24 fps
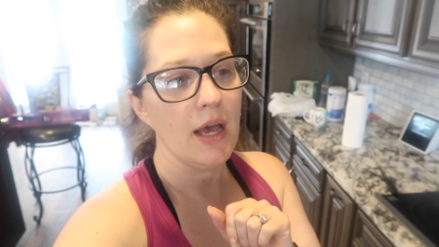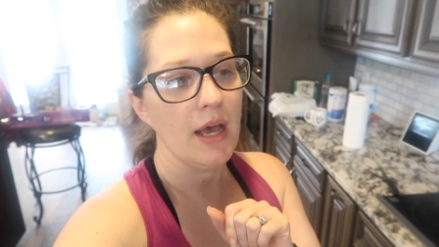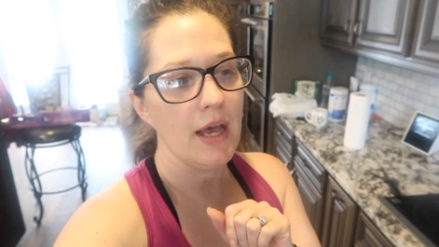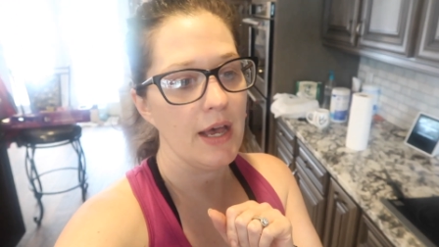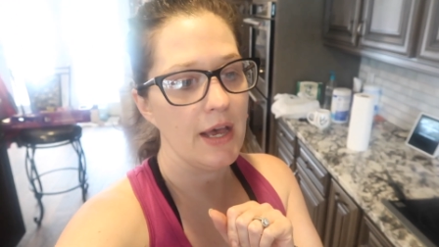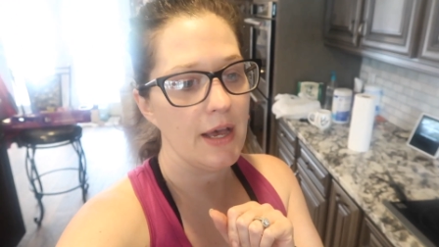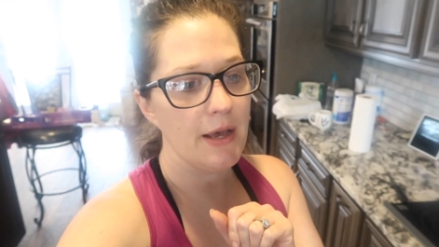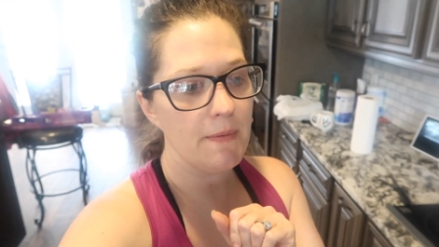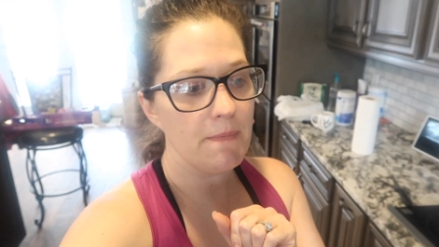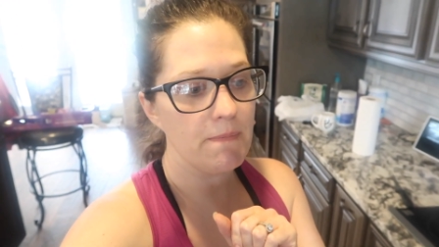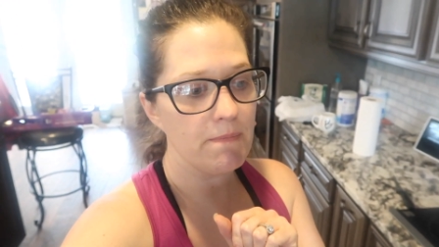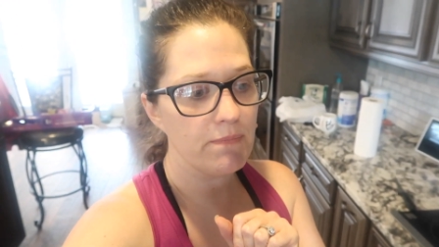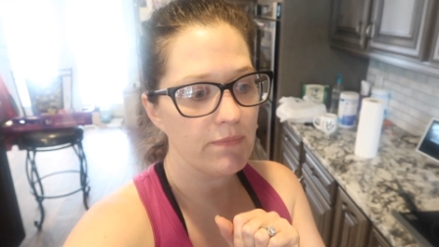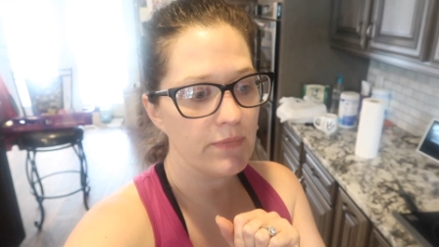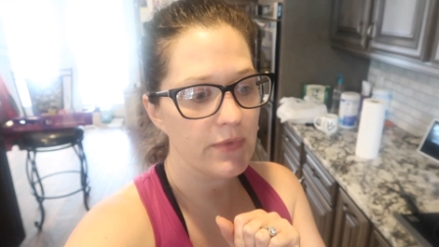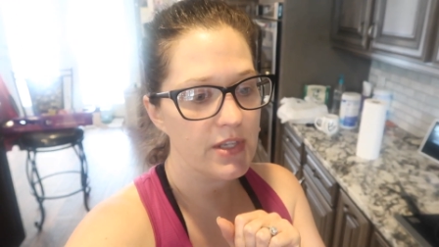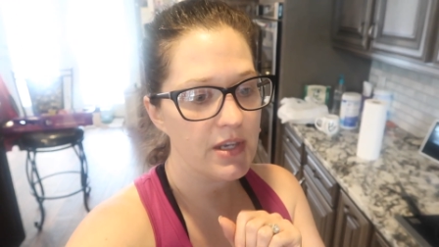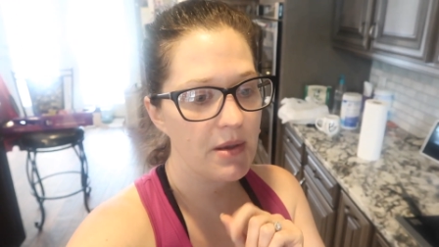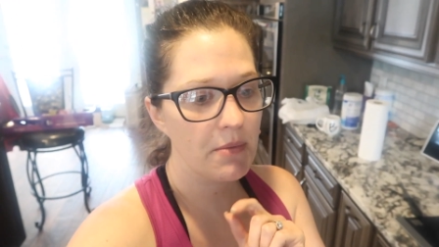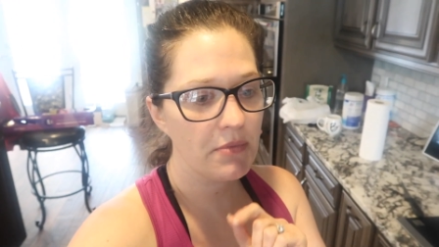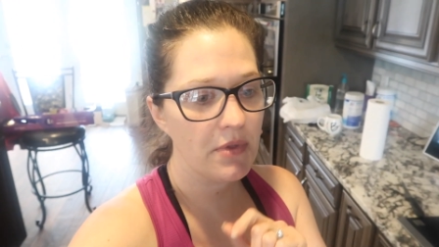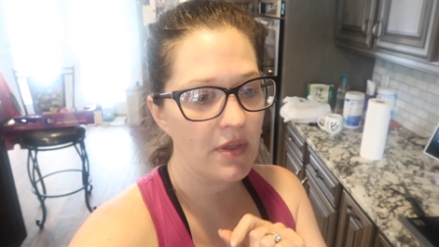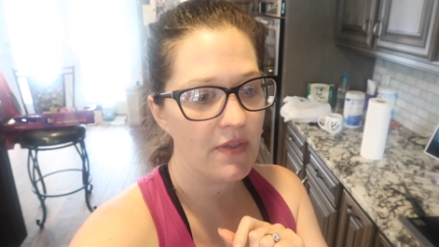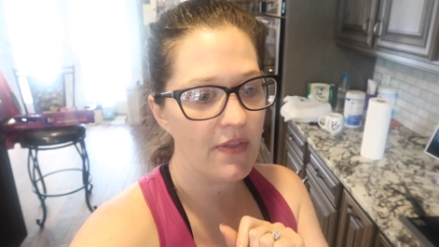Um,
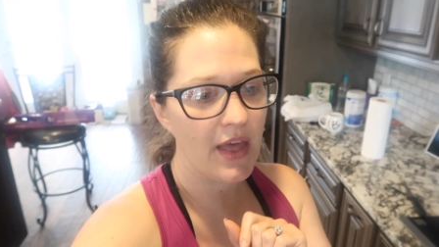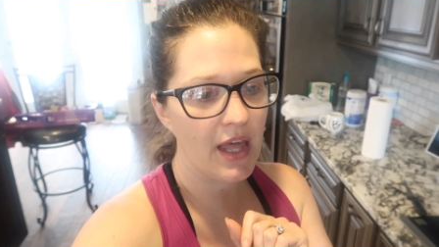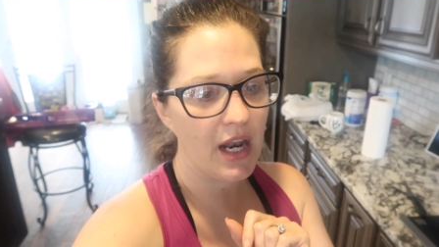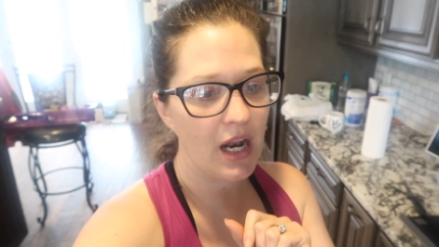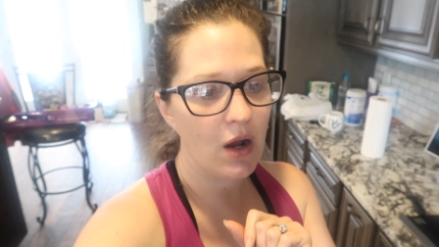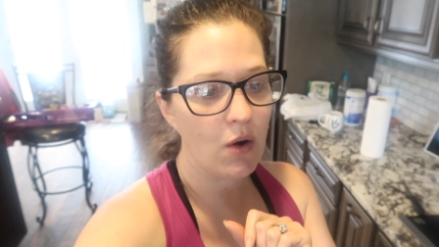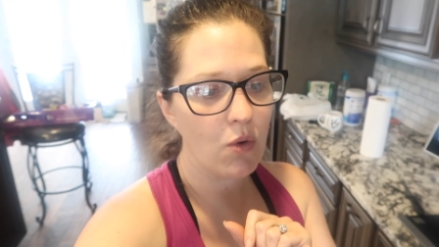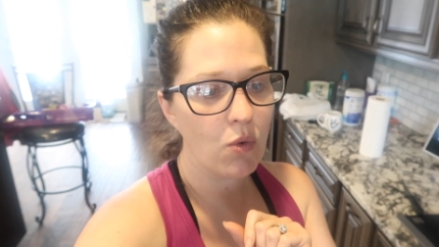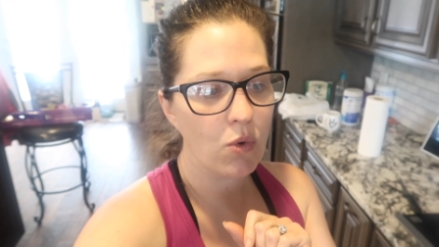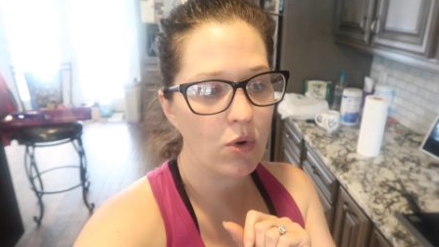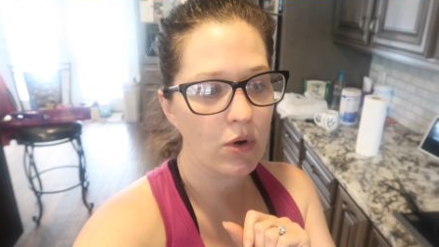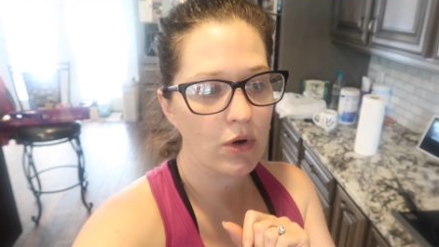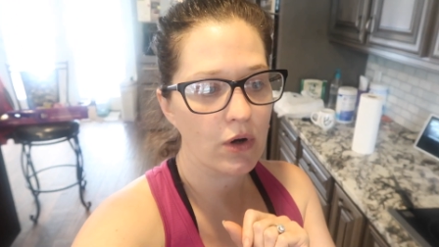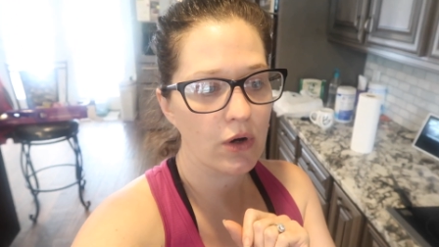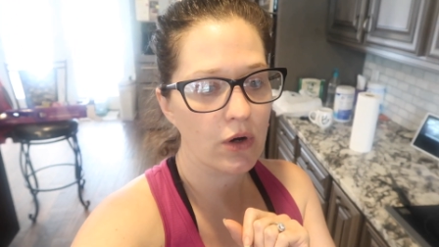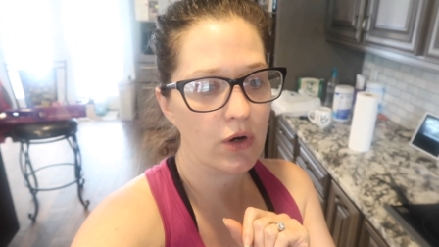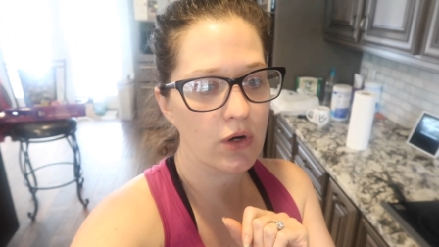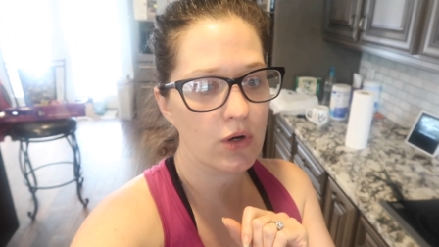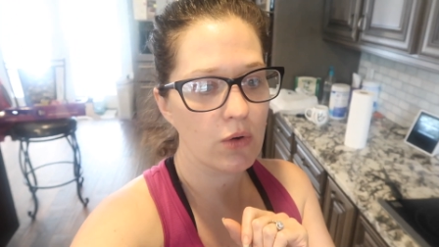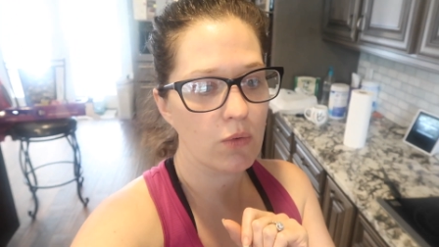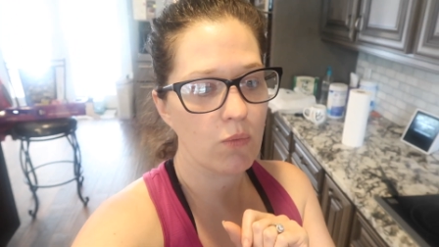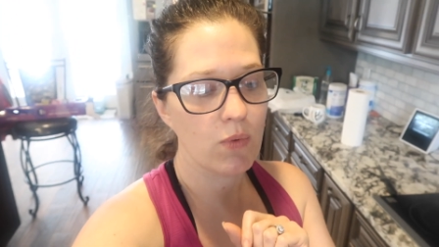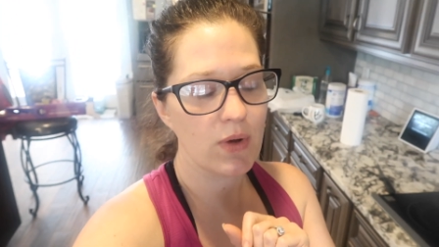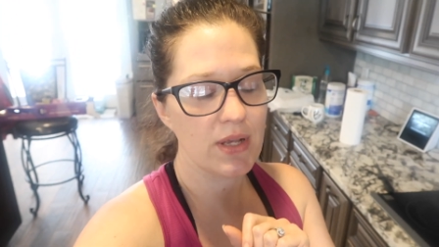something that I
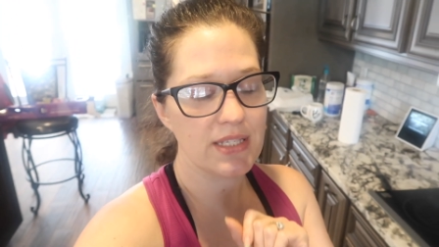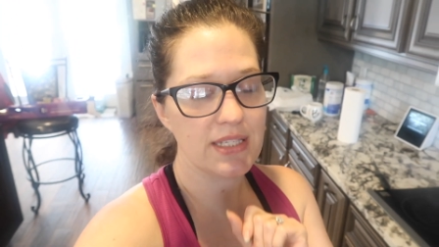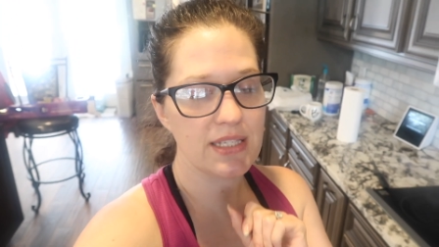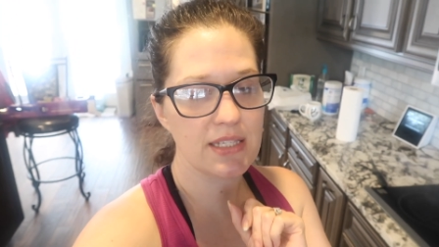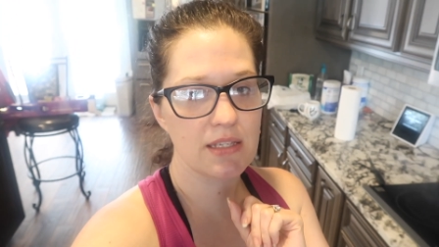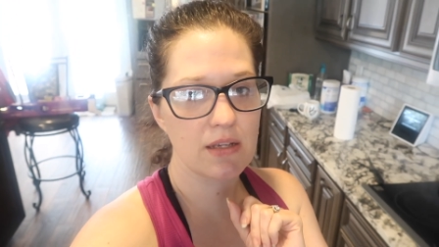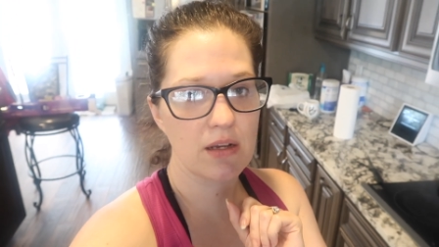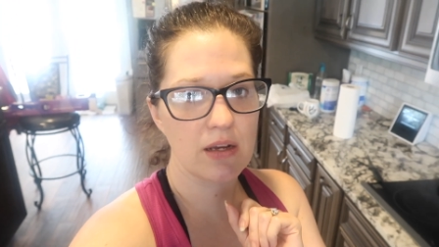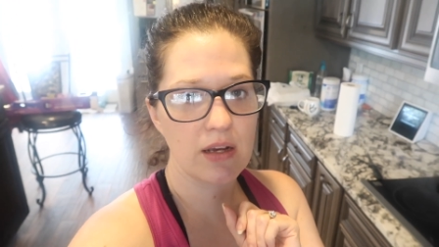ordered was